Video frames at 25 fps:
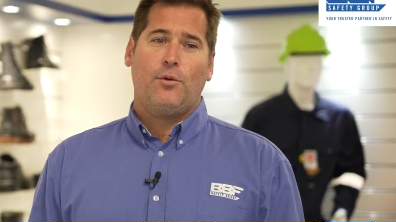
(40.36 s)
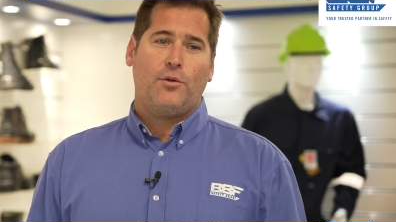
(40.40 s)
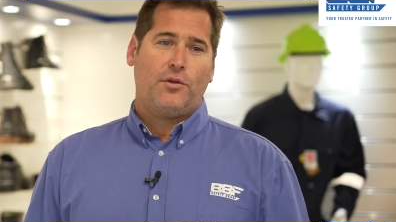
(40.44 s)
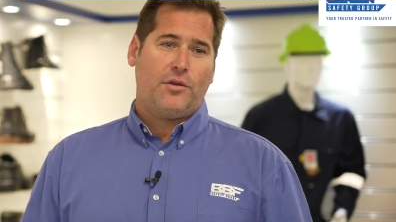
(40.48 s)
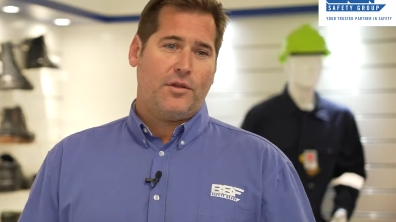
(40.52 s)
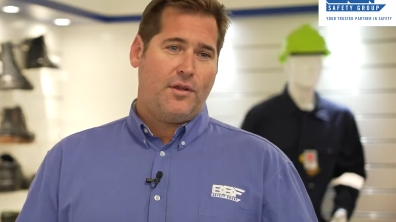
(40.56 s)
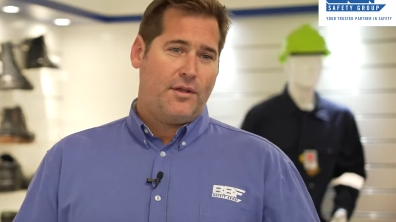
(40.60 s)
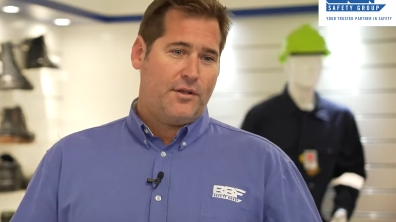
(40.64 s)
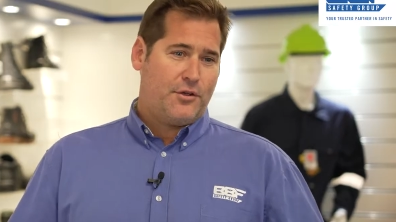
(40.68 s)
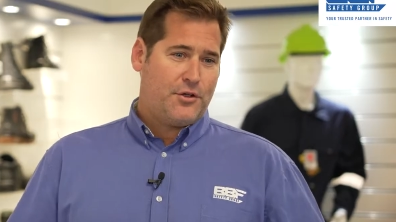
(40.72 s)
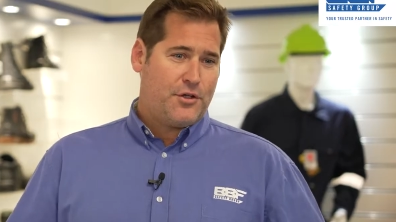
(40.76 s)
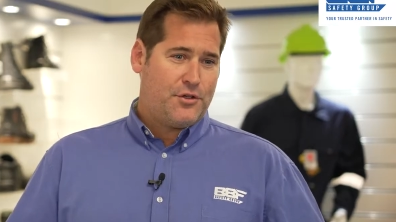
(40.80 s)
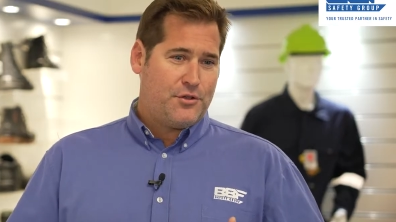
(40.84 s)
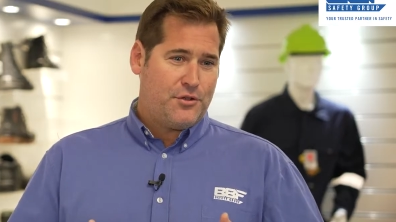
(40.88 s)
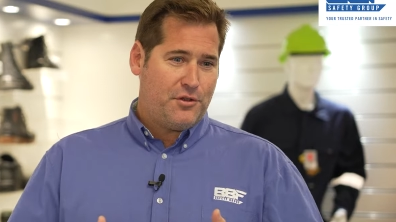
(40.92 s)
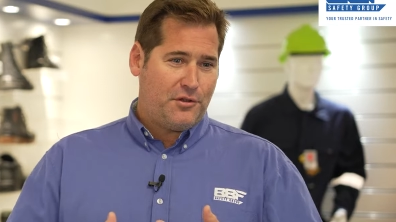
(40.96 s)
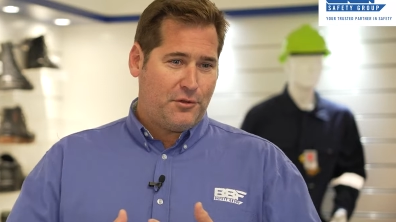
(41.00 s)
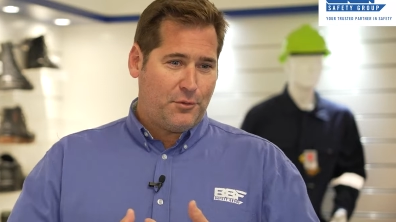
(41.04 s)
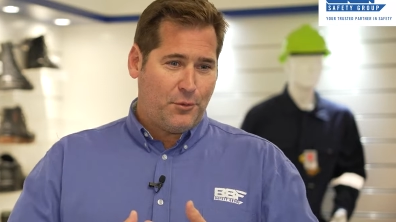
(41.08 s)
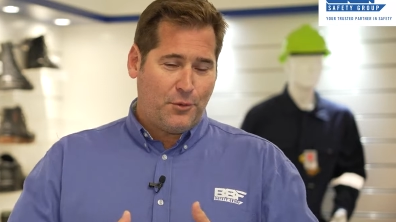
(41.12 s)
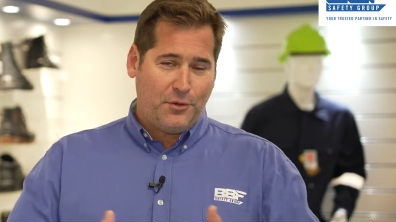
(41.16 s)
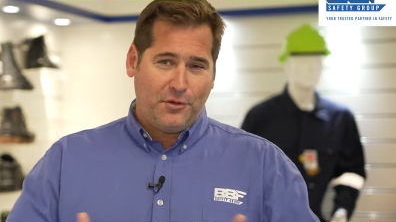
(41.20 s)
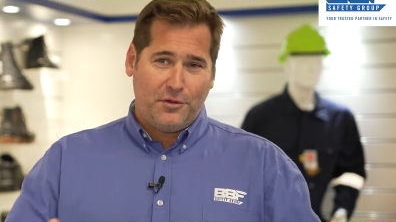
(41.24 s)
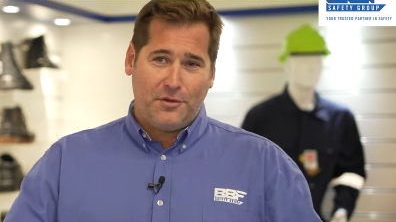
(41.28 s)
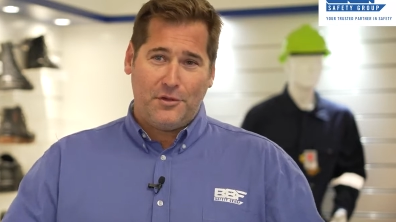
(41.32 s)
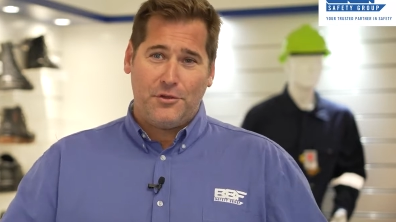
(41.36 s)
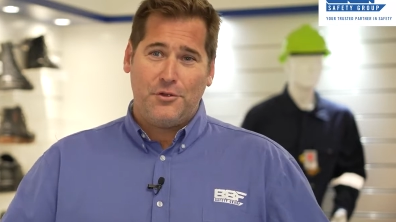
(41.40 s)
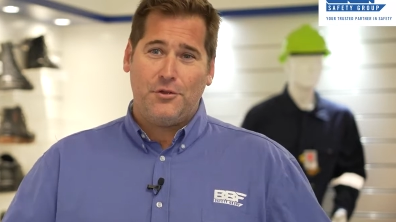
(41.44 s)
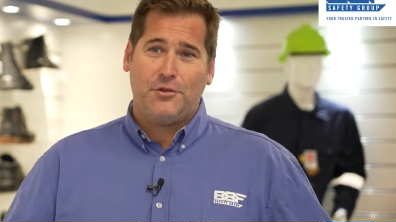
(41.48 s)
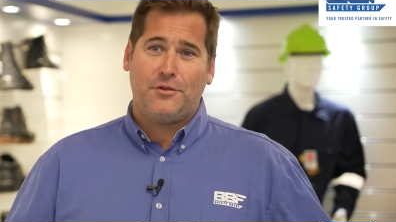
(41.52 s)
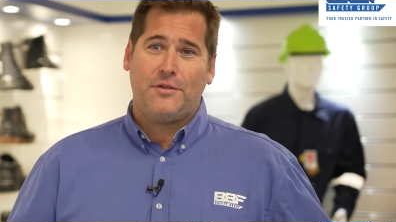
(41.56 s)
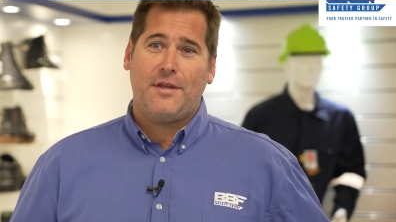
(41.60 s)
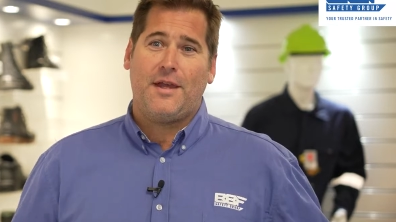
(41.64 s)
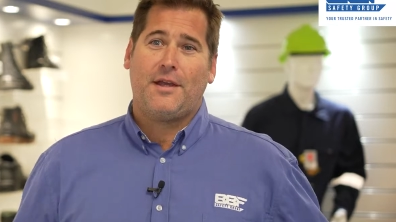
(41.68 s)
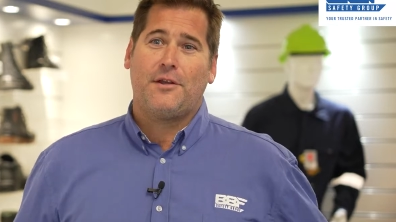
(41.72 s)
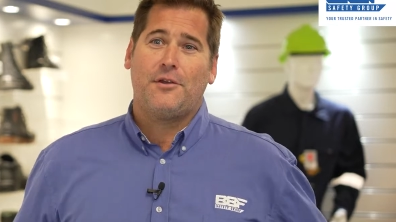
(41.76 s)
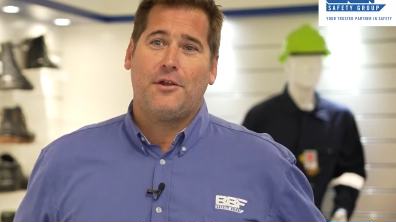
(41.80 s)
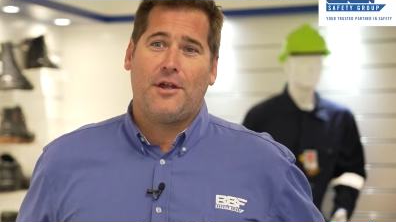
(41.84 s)
also introduce all of the new
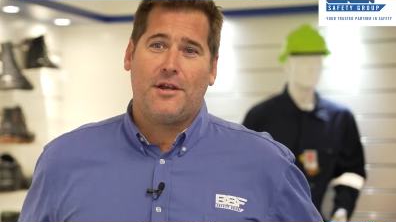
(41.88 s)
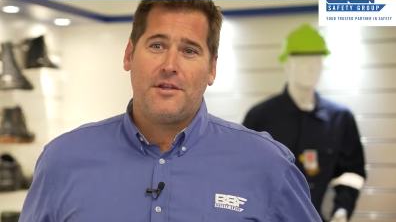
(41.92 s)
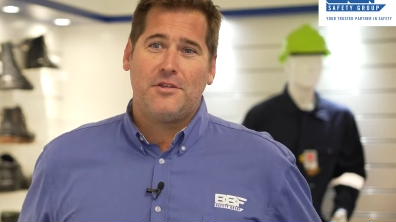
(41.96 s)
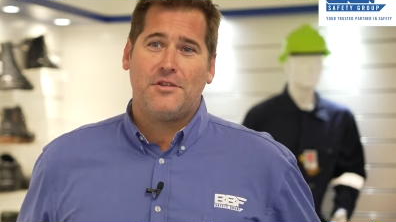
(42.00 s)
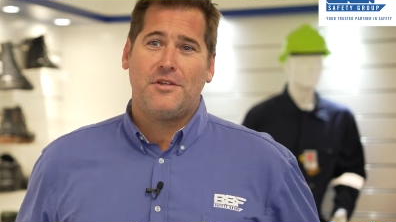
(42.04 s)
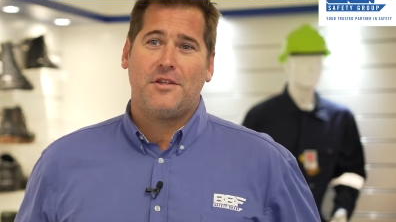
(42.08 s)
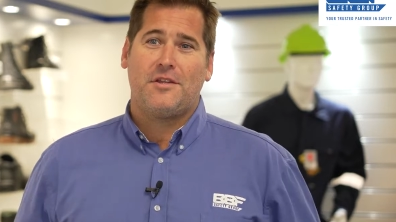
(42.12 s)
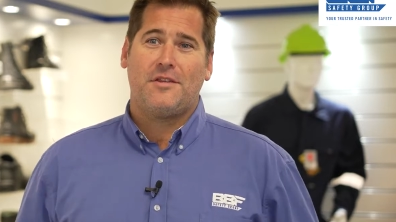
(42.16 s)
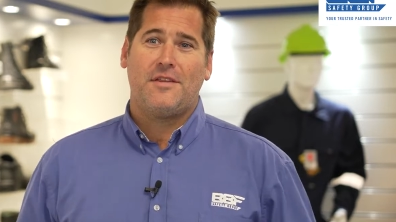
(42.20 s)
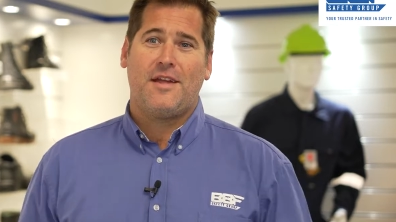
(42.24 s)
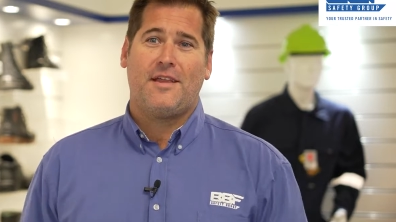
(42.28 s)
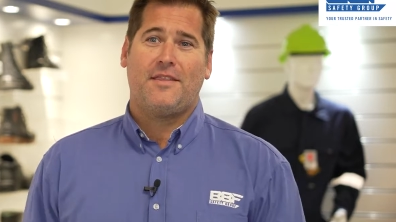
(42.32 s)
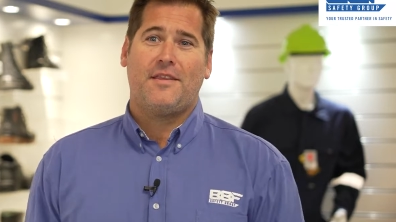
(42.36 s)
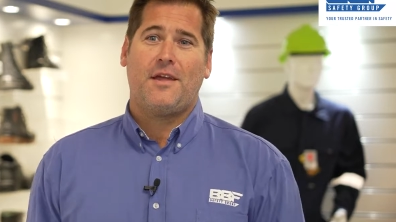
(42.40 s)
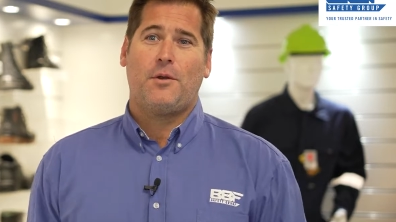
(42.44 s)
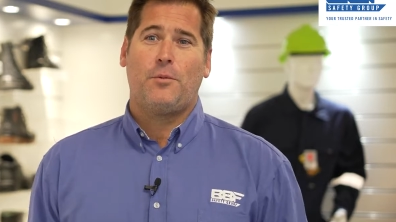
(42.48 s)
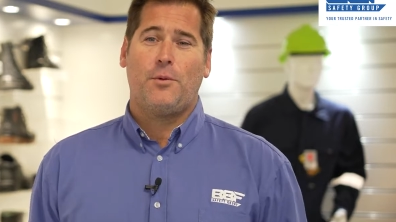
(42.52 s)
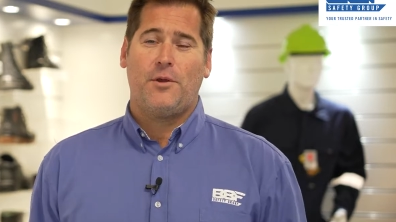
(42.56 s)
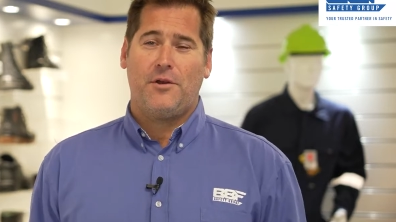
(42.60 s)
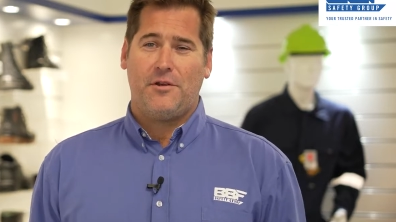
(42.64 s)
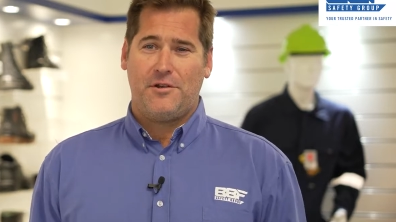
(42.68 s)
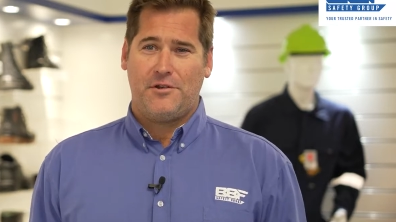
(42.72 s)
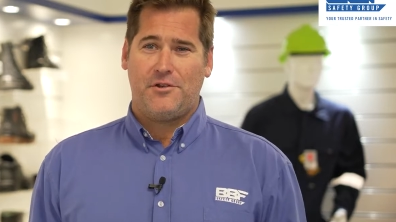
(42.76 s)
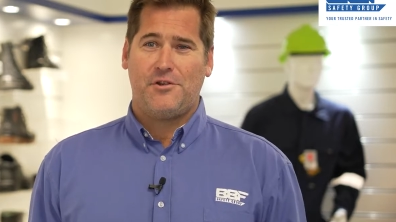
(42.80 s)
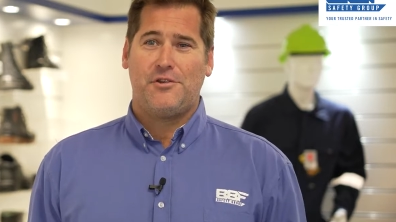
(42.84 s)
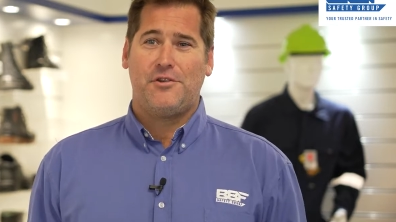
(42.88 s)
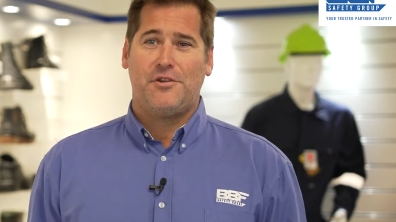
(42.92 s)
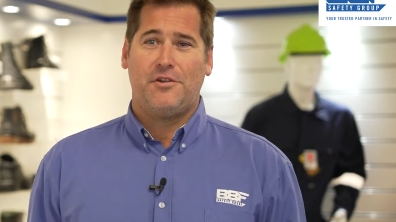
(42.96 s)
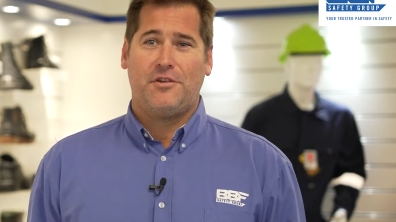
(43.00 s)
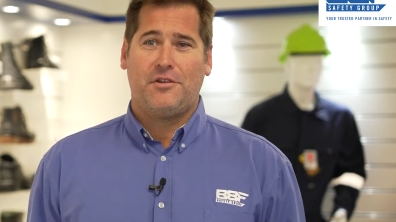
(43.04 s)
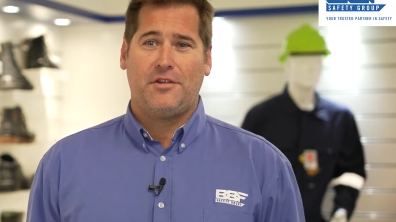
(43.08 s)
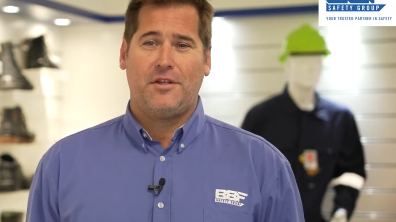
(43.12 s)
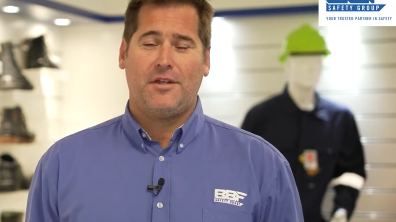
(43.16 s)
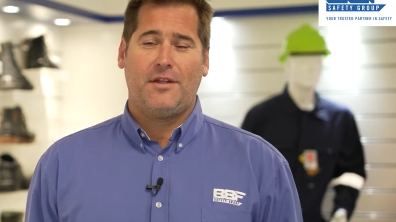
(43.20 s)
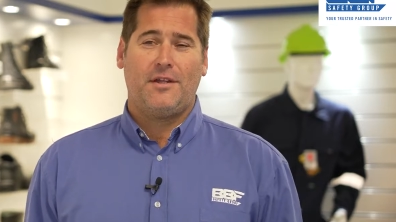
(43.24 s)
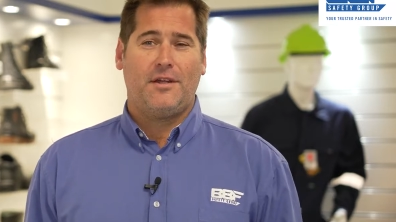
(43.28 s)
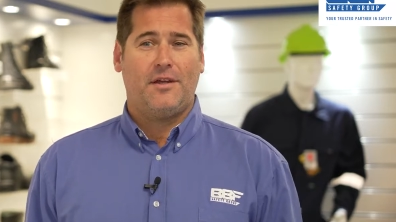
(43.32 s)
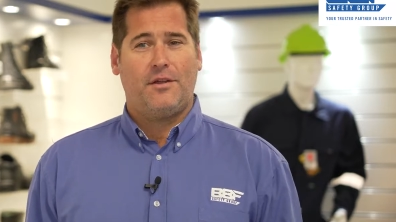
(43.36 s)
technologies that we're
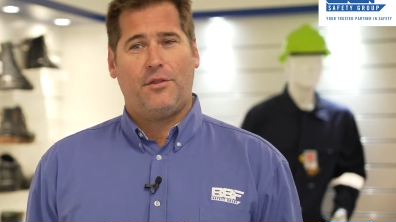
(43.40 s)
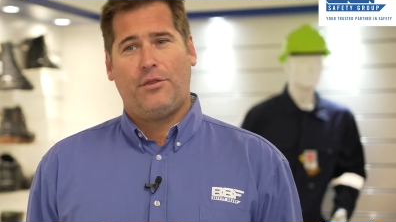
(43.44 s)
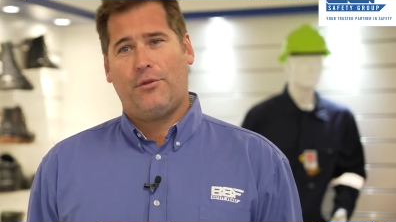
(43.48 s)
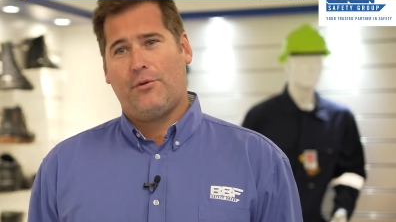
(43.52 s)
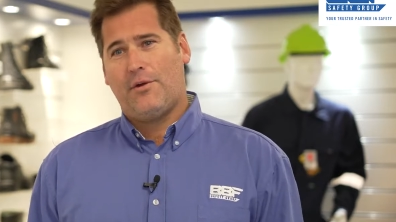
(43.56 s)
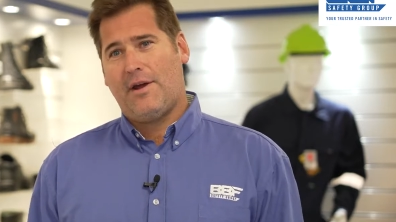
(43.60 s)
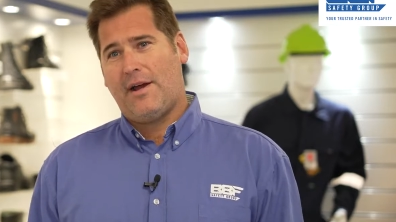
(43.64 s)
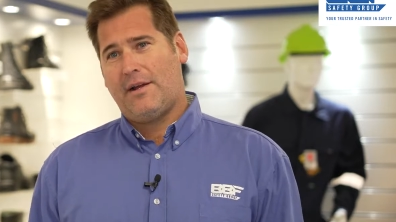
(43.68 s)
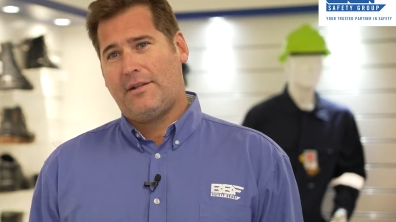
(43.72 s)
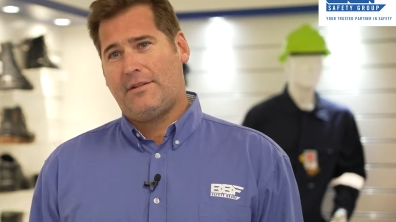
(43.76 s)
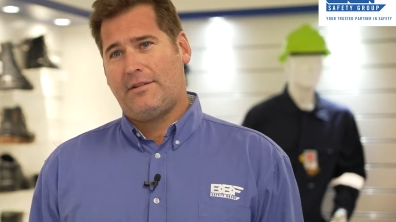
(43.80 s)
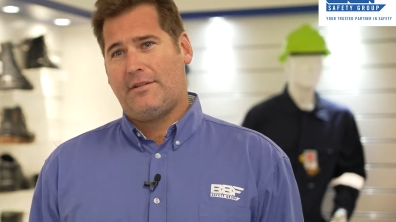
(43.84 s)
introducing throughout